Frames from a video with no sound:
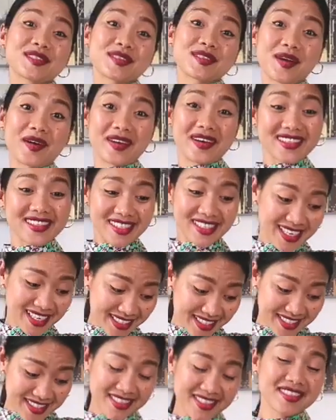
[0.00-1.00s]
So I
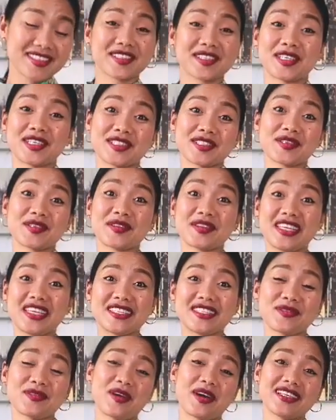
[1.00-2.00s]
changed the skirt to
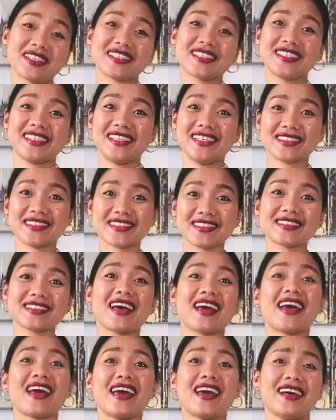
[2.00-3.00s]
these white jeans
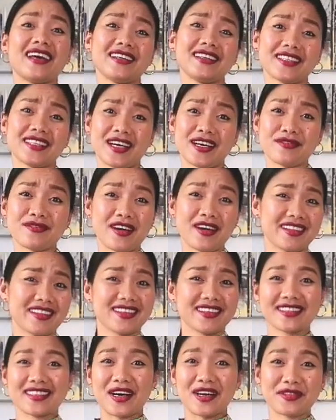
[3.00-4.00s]
and I
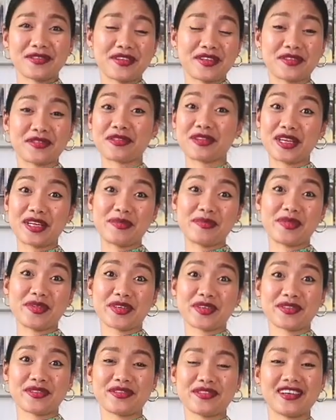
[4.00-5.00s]
find this outfit really
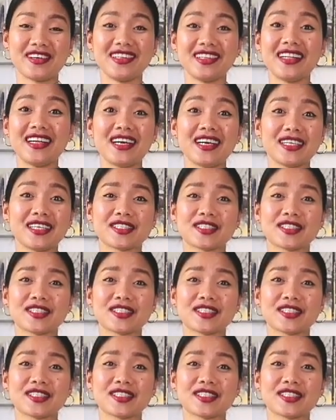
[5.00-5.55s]
beautiful.